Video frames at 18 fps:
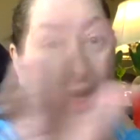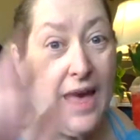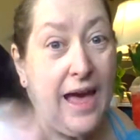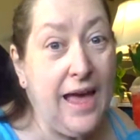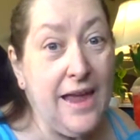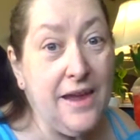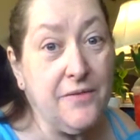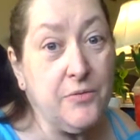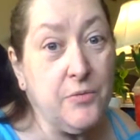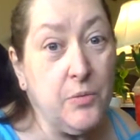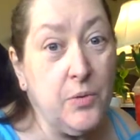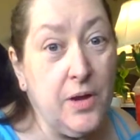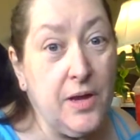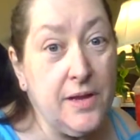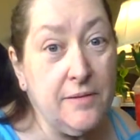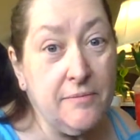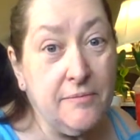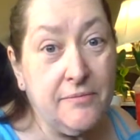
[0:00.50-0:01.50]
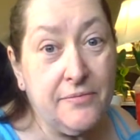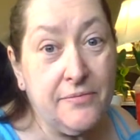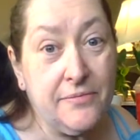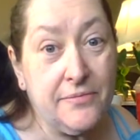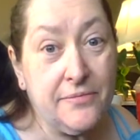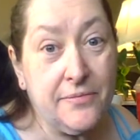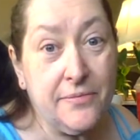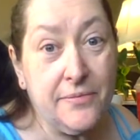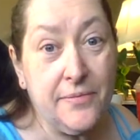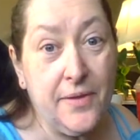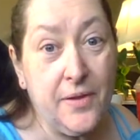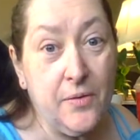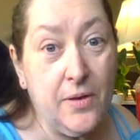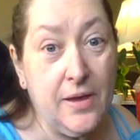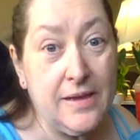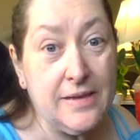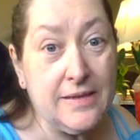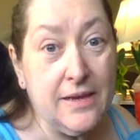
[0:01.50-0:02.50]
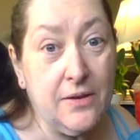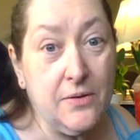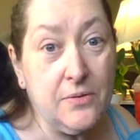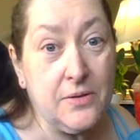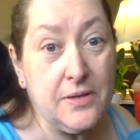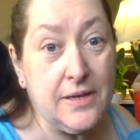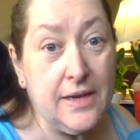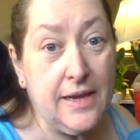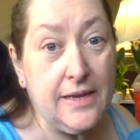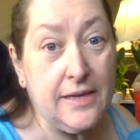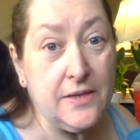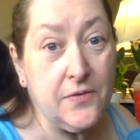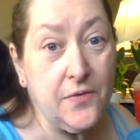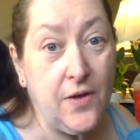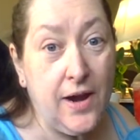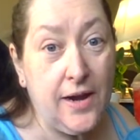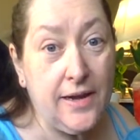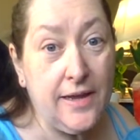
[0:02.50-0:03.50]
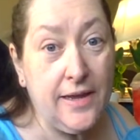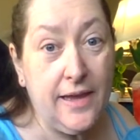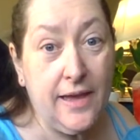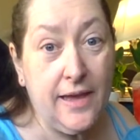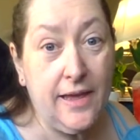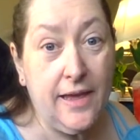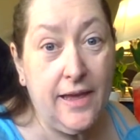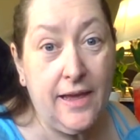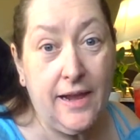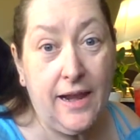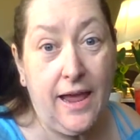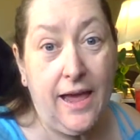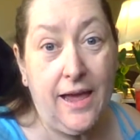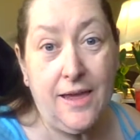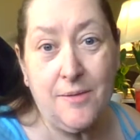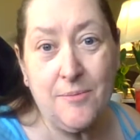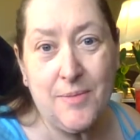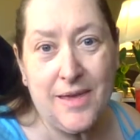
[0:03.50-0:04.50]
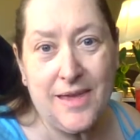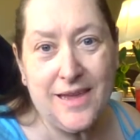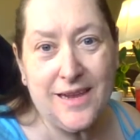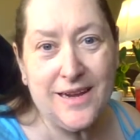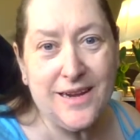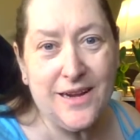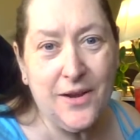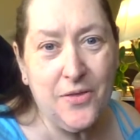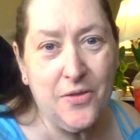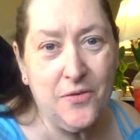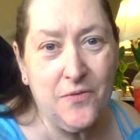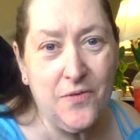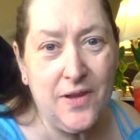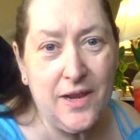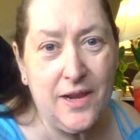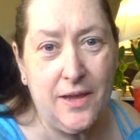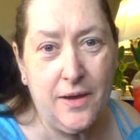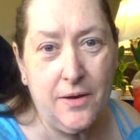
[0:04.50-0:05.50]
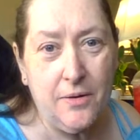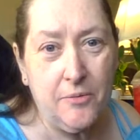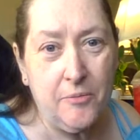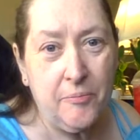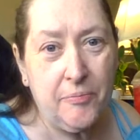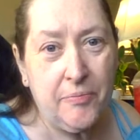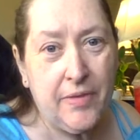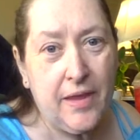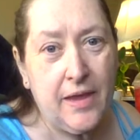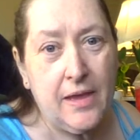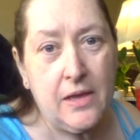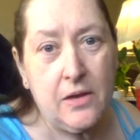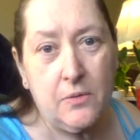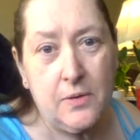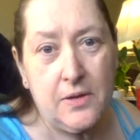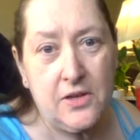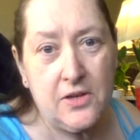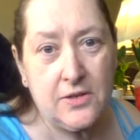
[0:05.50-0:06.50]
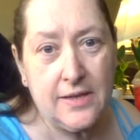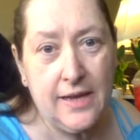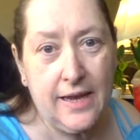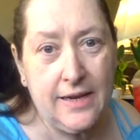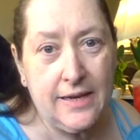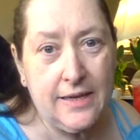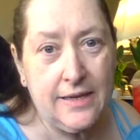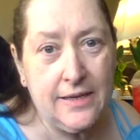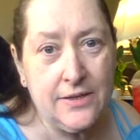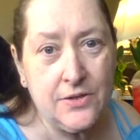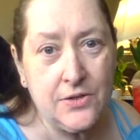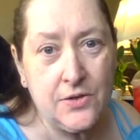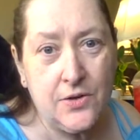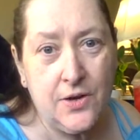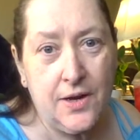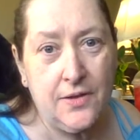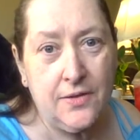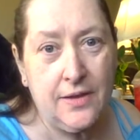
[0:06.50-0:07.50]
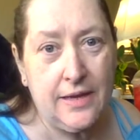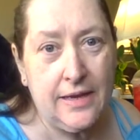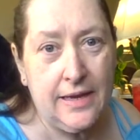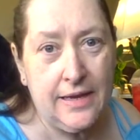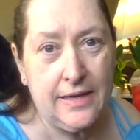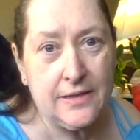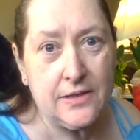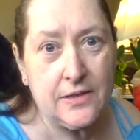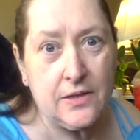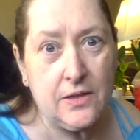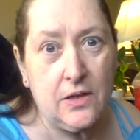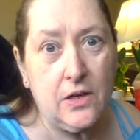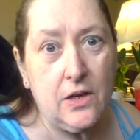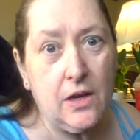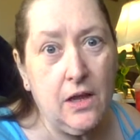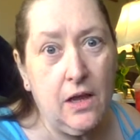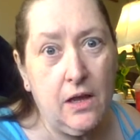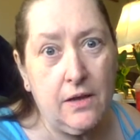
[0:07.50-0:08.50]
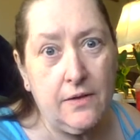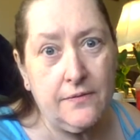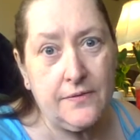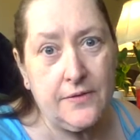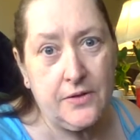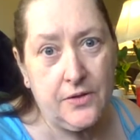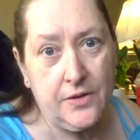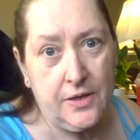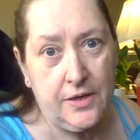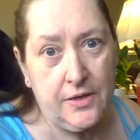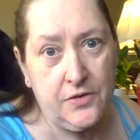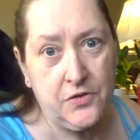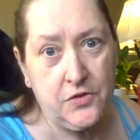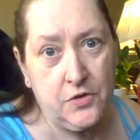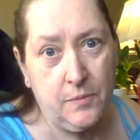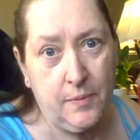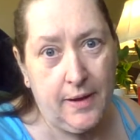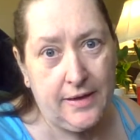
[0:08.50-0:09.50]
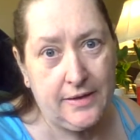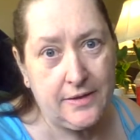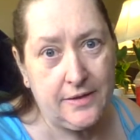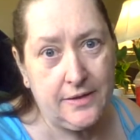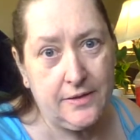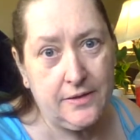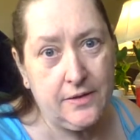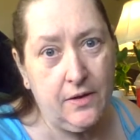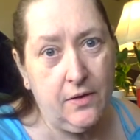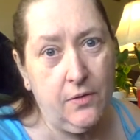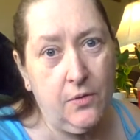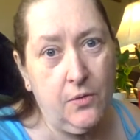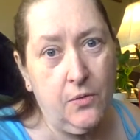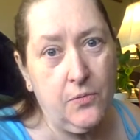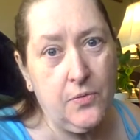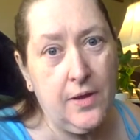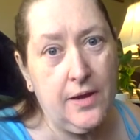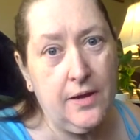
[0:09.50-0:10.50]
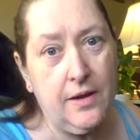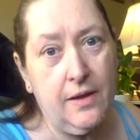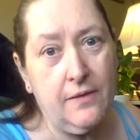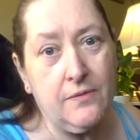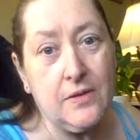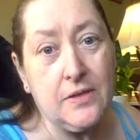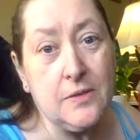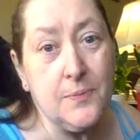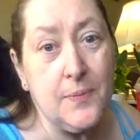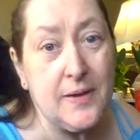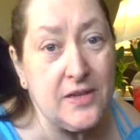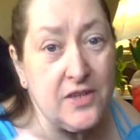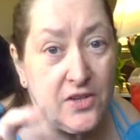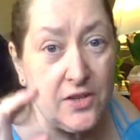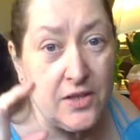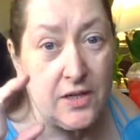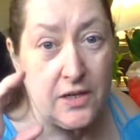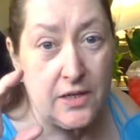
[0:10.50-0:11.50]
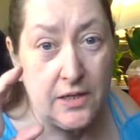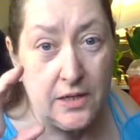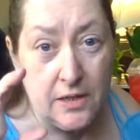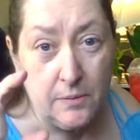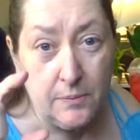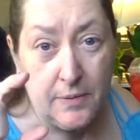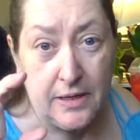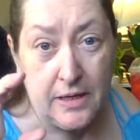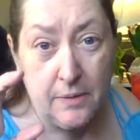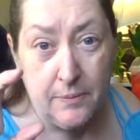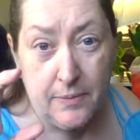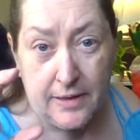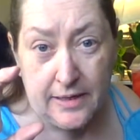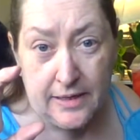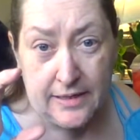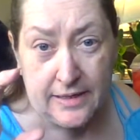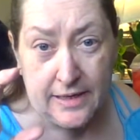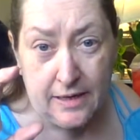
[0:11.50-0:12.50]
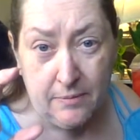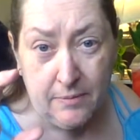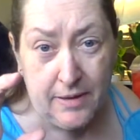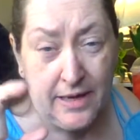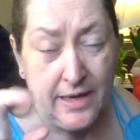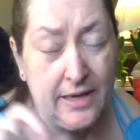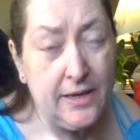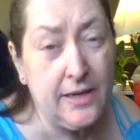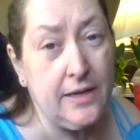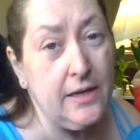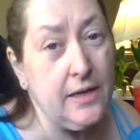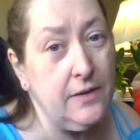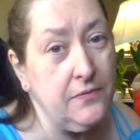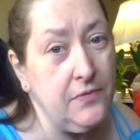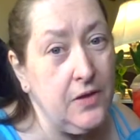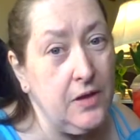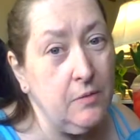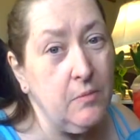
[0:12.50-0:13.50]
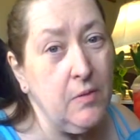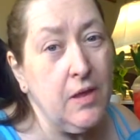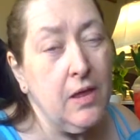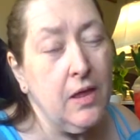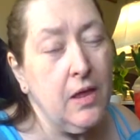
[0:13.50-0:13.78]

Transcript: Hi everyone! Okay, so today is Friday and I am making another video. We just had Easter and the kids loved the Easter baskets. Oh, they loved, especially the little bitty bunnies I made. They loved them.